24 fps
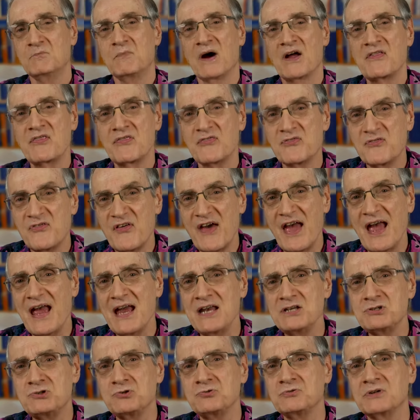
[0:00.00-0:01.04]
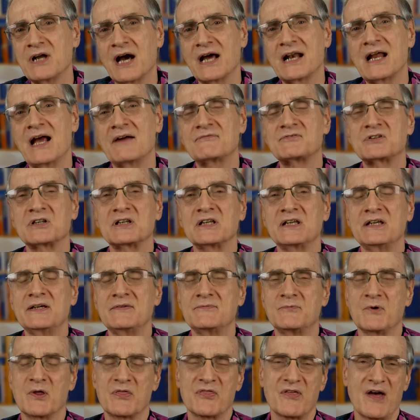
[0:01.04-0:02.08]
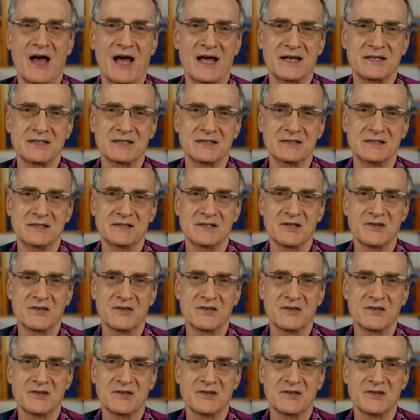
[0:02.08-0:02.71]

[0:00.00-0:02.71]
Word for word: But they do not have to live with that.